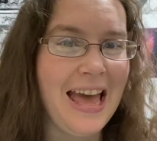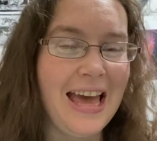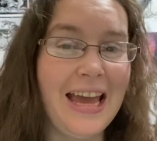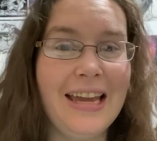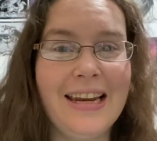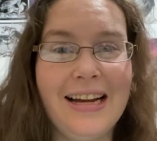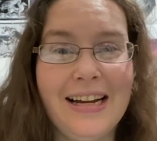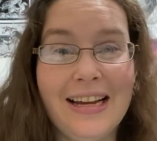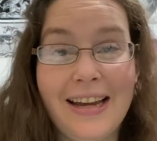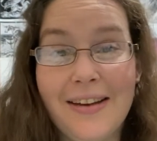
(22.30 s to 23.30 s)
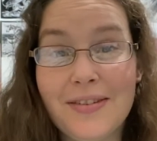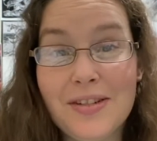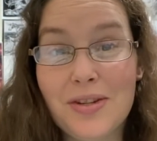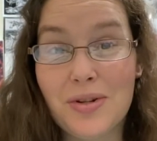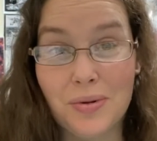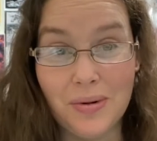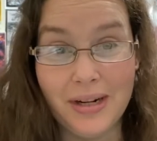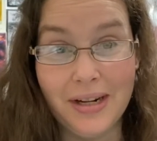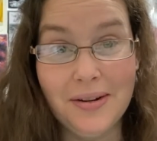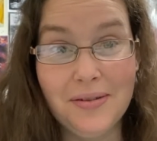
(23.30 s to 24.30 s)
And I have a
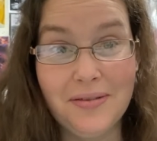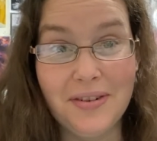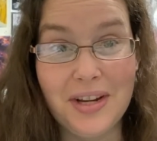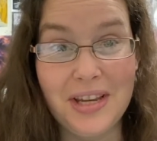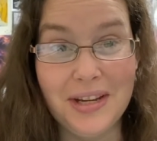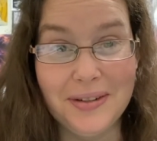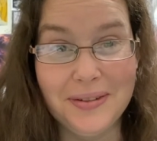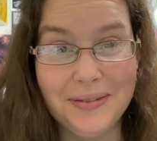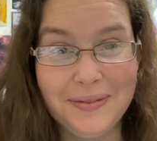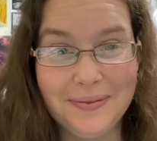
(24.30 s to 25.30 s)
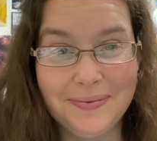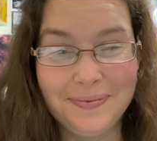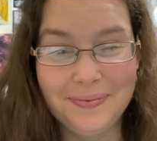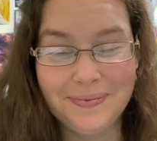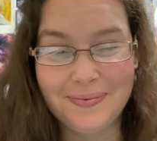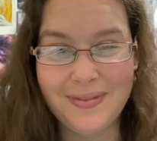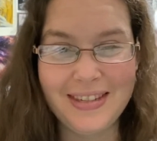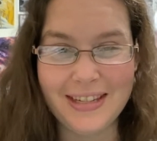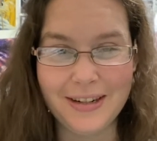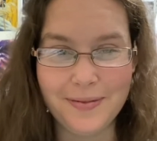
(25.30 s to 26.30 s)
story for you.
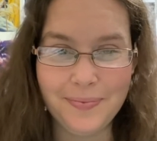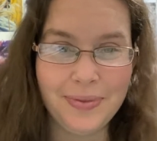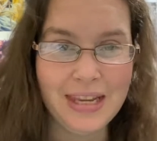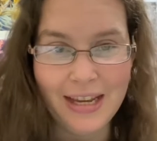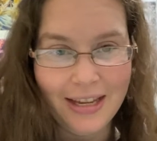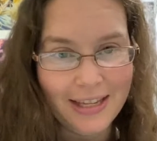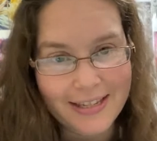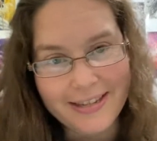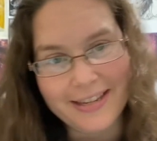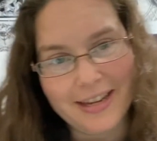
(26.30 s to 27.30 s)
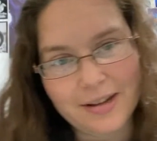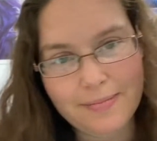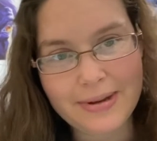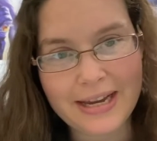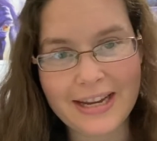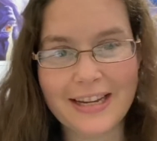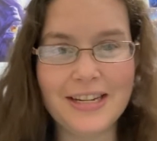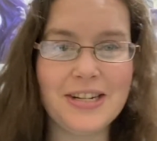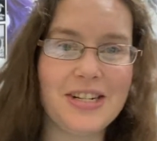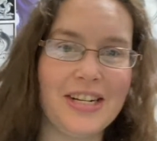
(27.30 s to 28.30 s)
So, settle back in
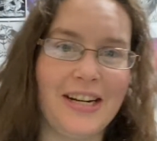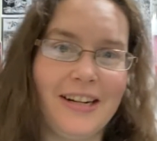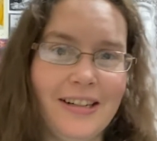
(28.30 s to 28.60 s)
your chair.